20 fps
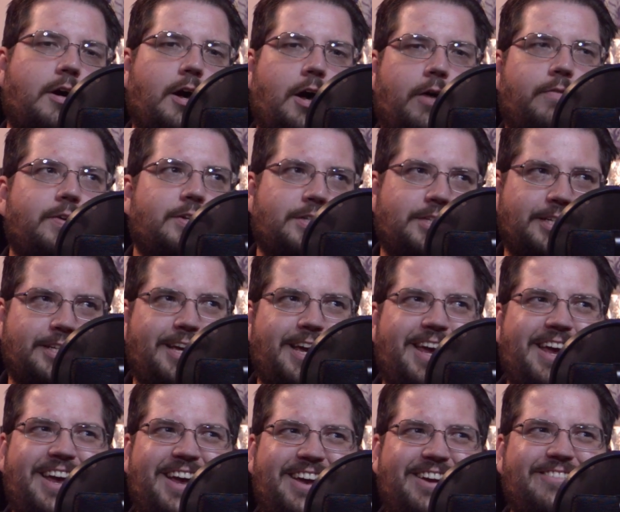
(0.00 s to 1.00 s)
Obviously,
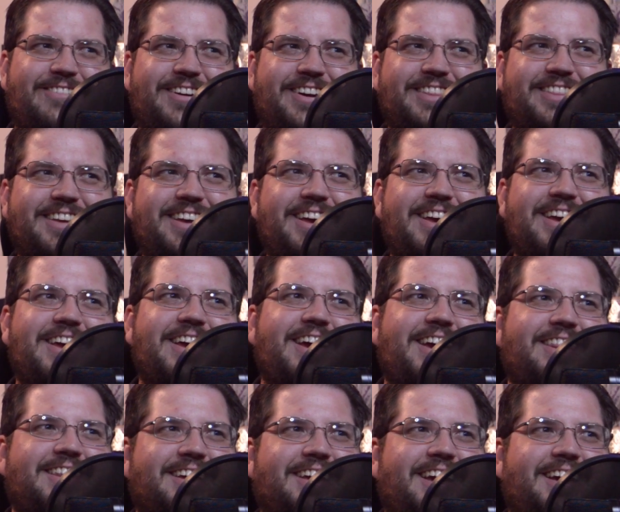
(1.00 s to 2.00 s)
with
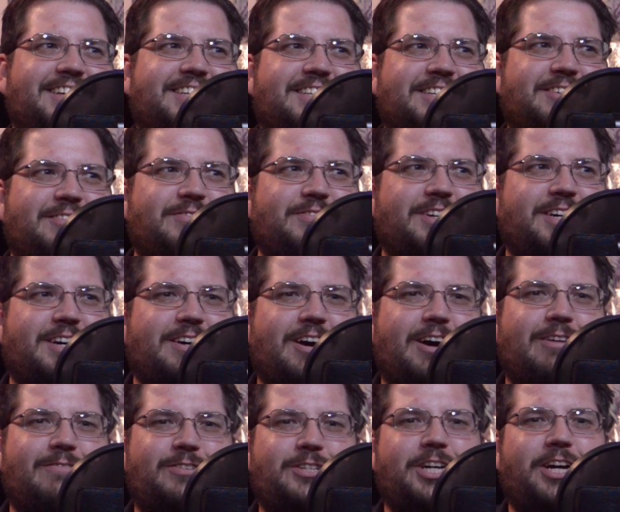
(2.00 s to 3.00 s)
in the case of uh,
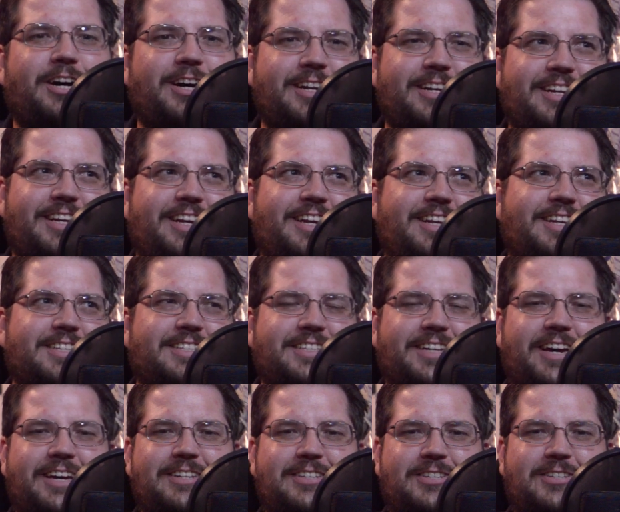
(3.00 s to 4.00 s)
of John, he
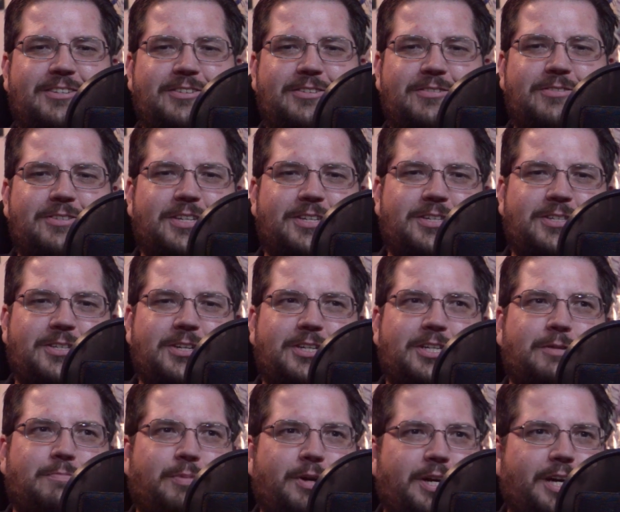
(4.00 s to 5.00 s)
decides to use his
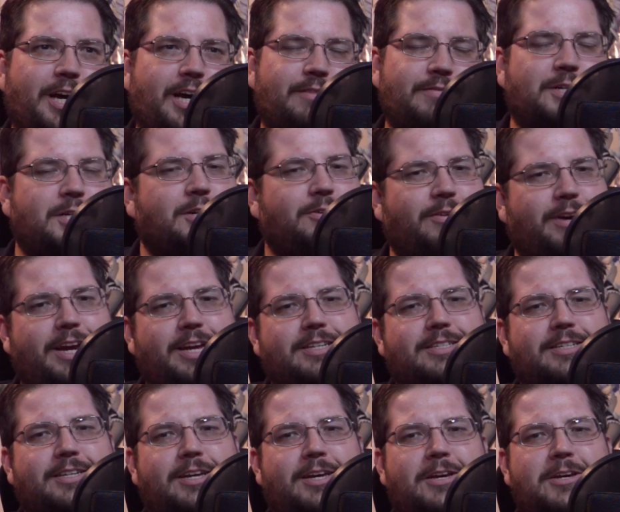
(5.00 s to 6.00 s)
soot to break out of a
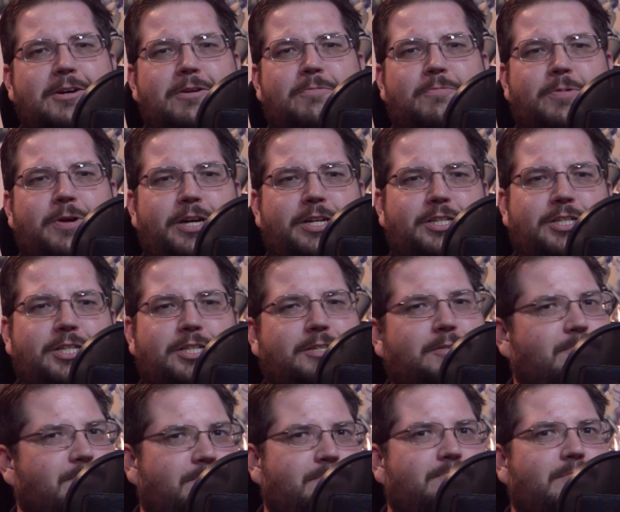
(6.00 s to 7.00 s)
crate,
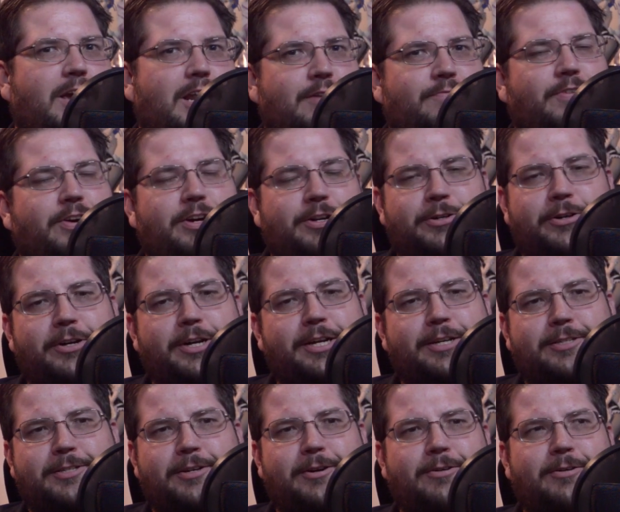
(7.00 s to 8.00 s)
which made him very
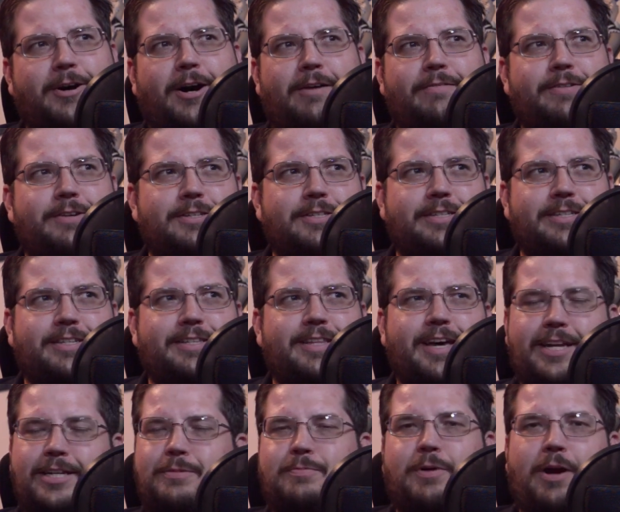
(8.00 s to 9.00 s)
dirty. So obviously,
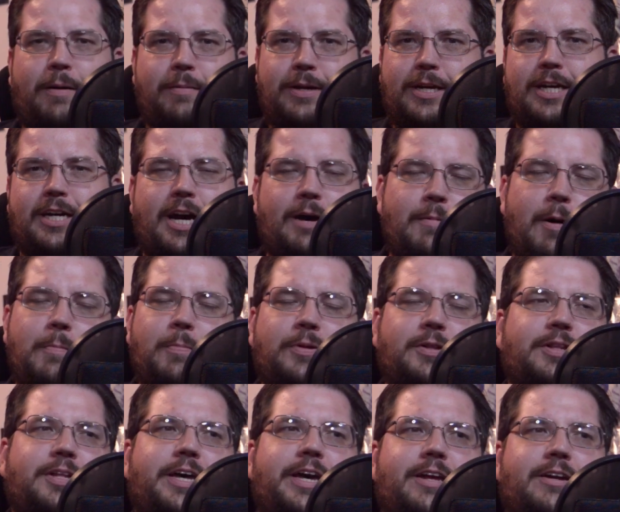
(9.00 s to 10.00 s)
that's probably going to come up
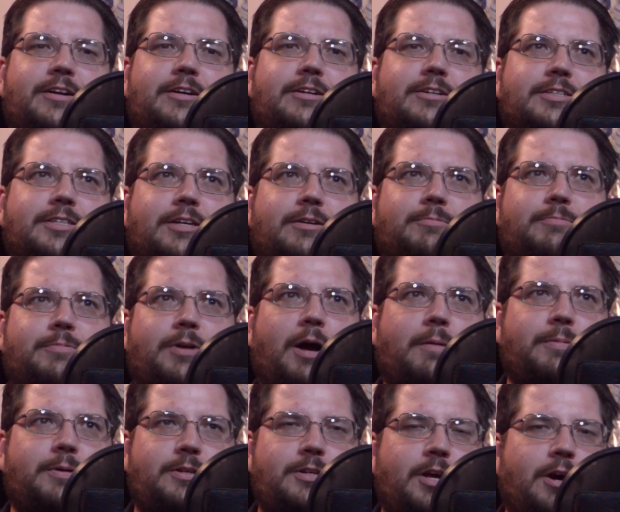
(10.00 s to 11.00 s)
later, as they'll
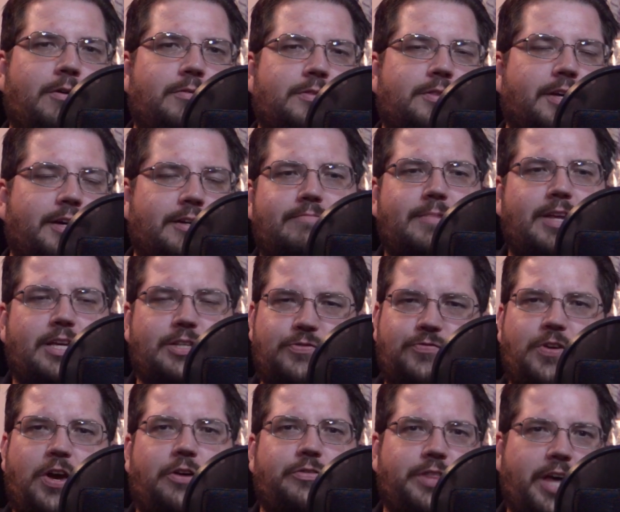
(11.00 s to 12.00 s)
probably note that he's
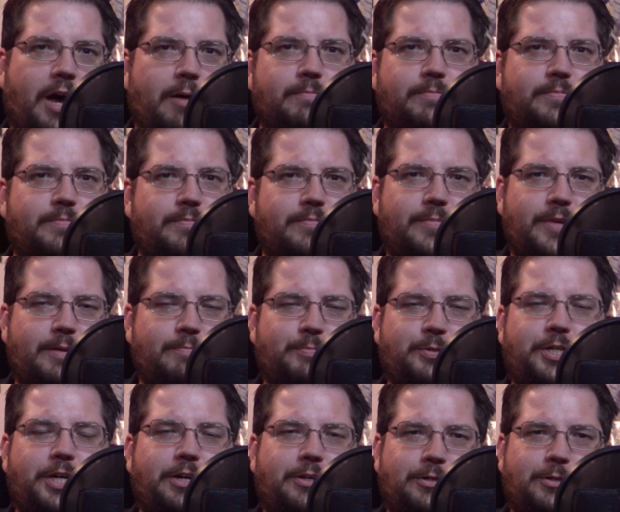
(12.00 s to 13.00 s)
failed that
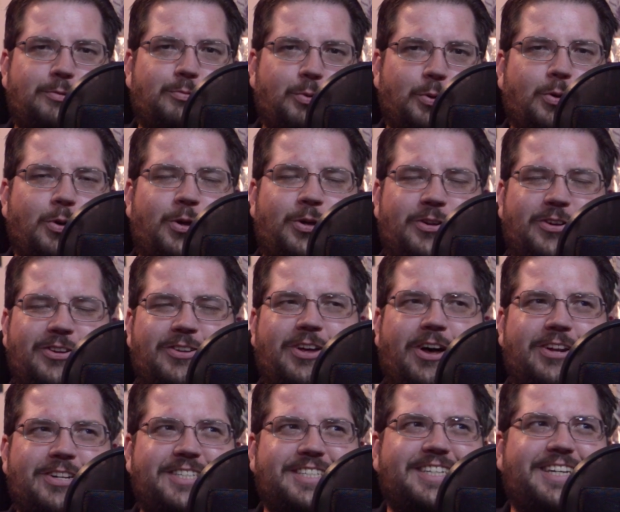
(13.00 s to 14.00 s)
particular rule
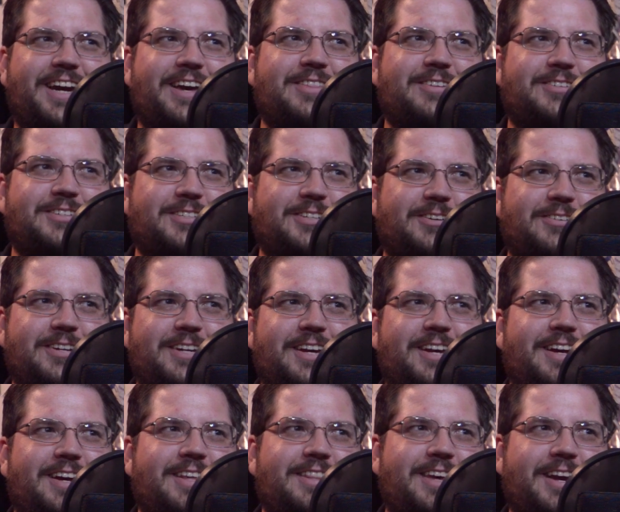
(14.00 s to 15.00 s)
altogether. So
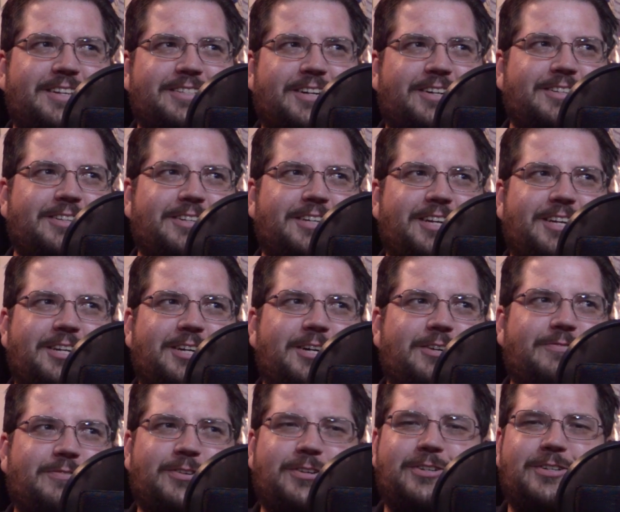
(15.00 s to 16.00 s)
things aren't looking
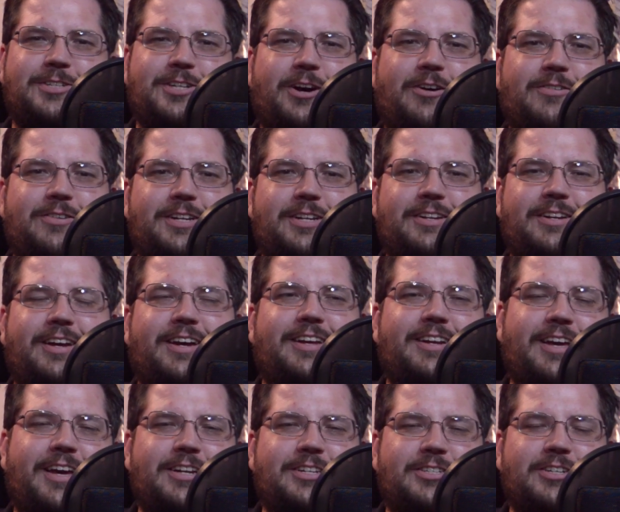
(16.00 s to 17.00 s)
good for Sean and,
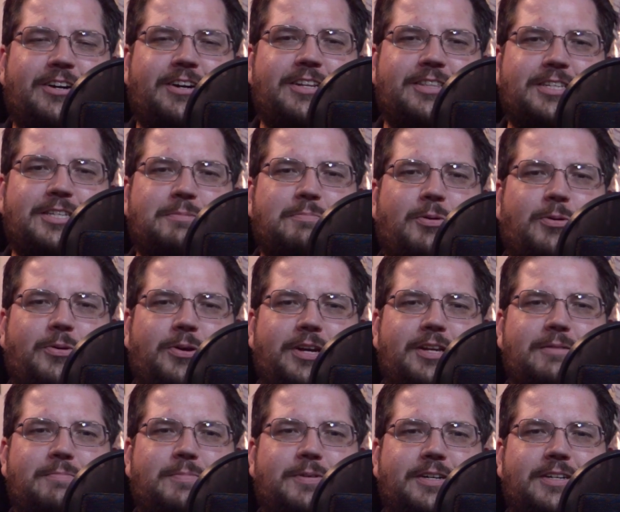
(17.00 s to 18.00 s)
and and John at this
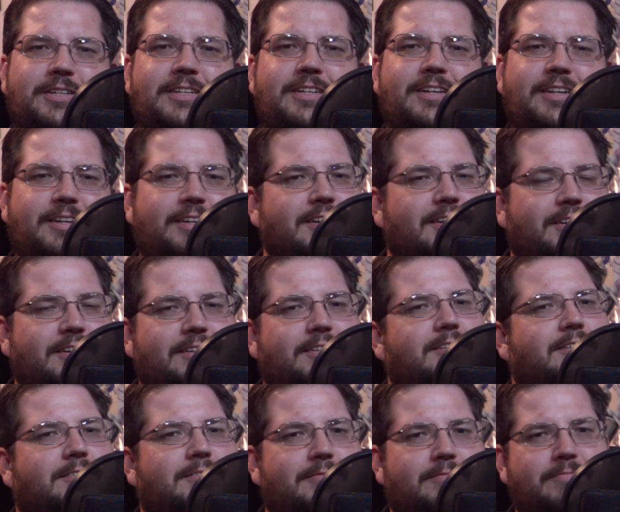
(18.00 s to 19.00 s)
point, but
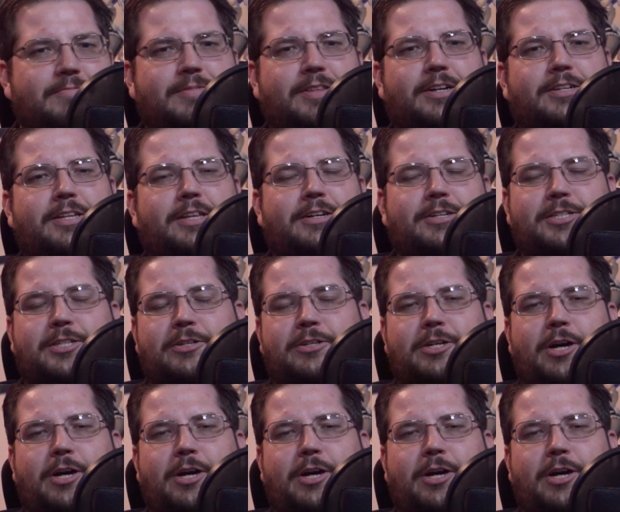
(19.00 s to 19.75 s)
they're they're still